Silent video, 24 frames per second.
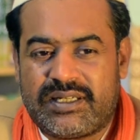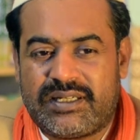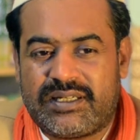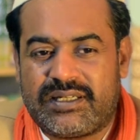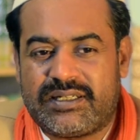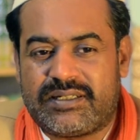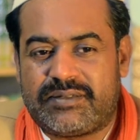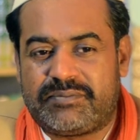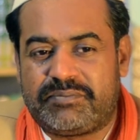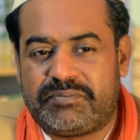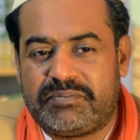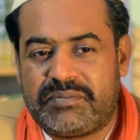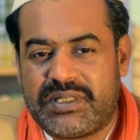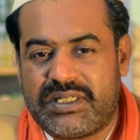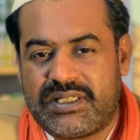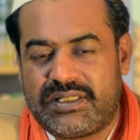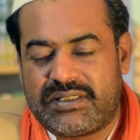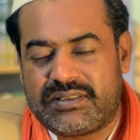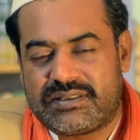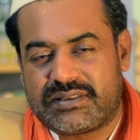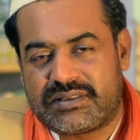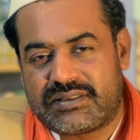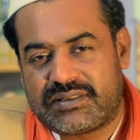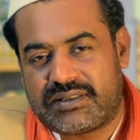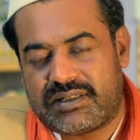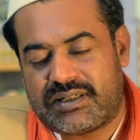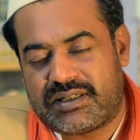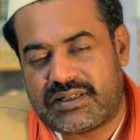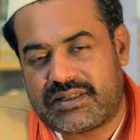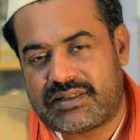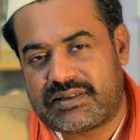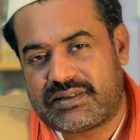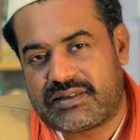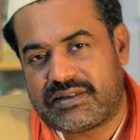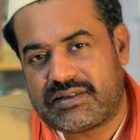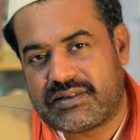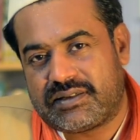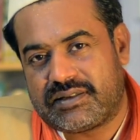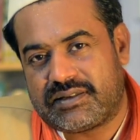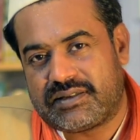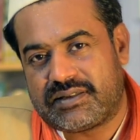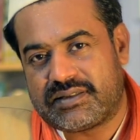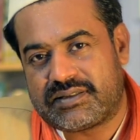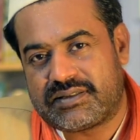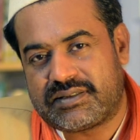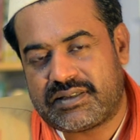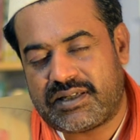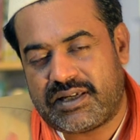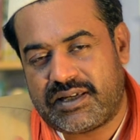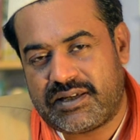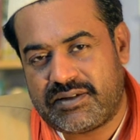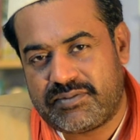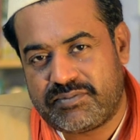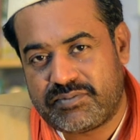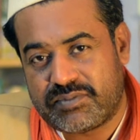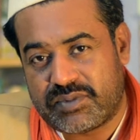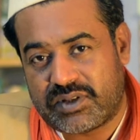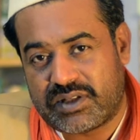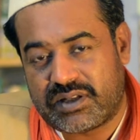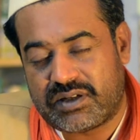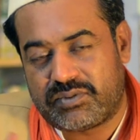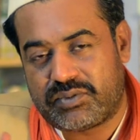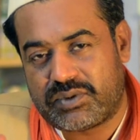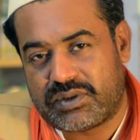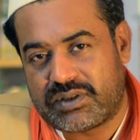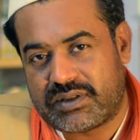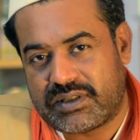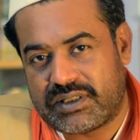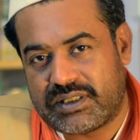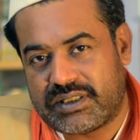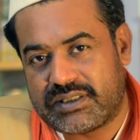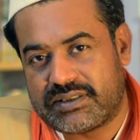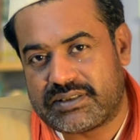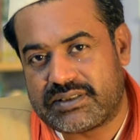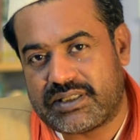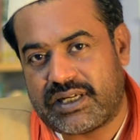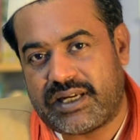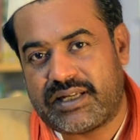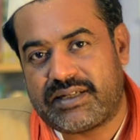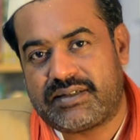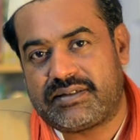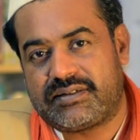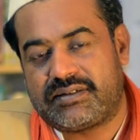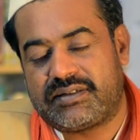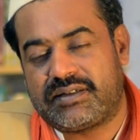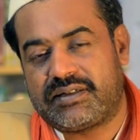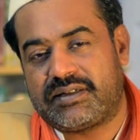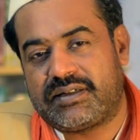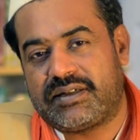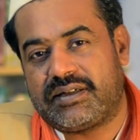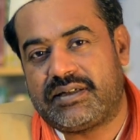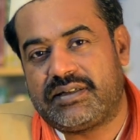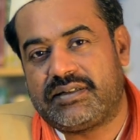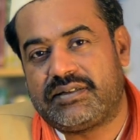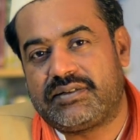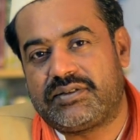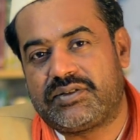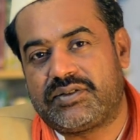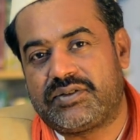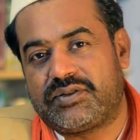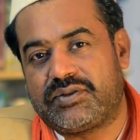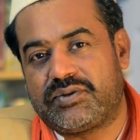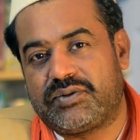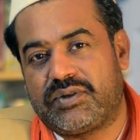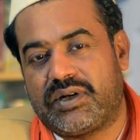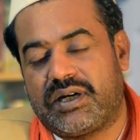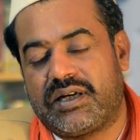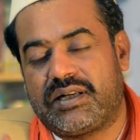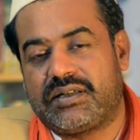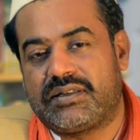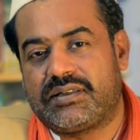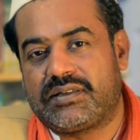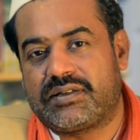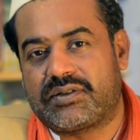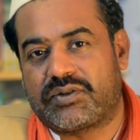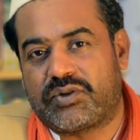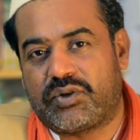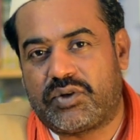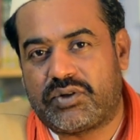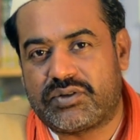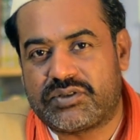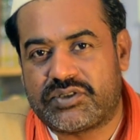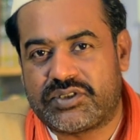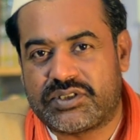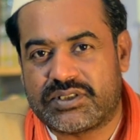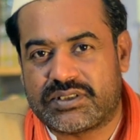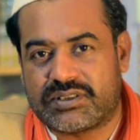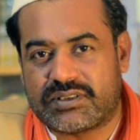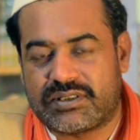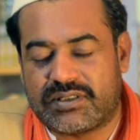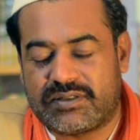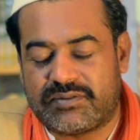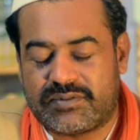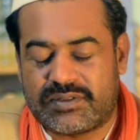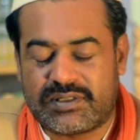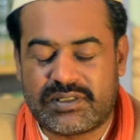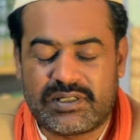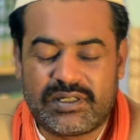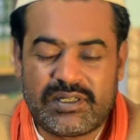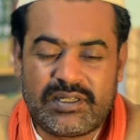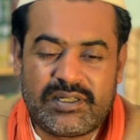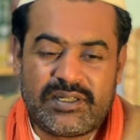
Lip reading: it means that the same lover is entering into another conscious level.